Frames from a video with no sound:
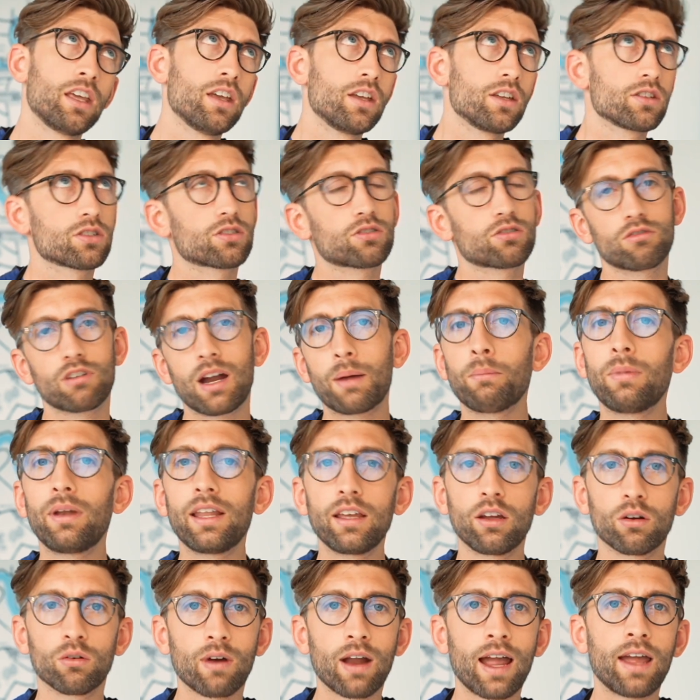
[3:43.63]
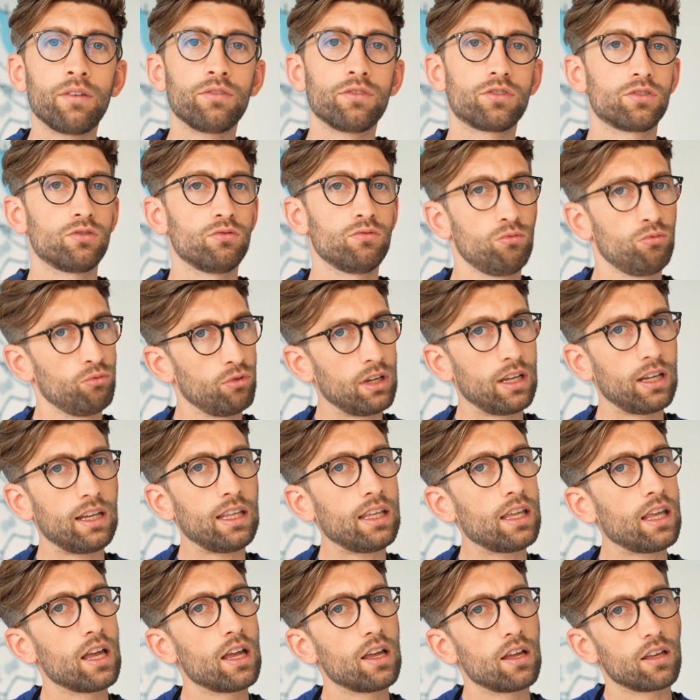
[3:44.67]
scrambling around to
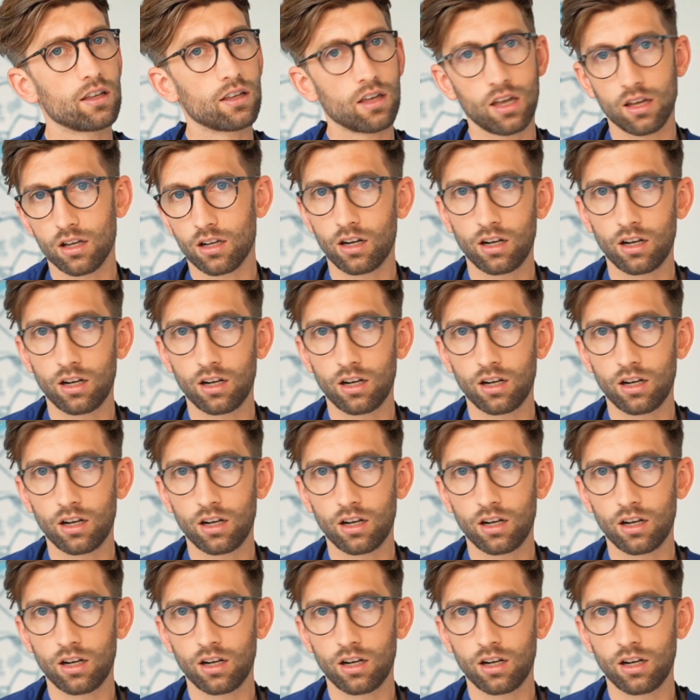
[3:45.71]
really uh,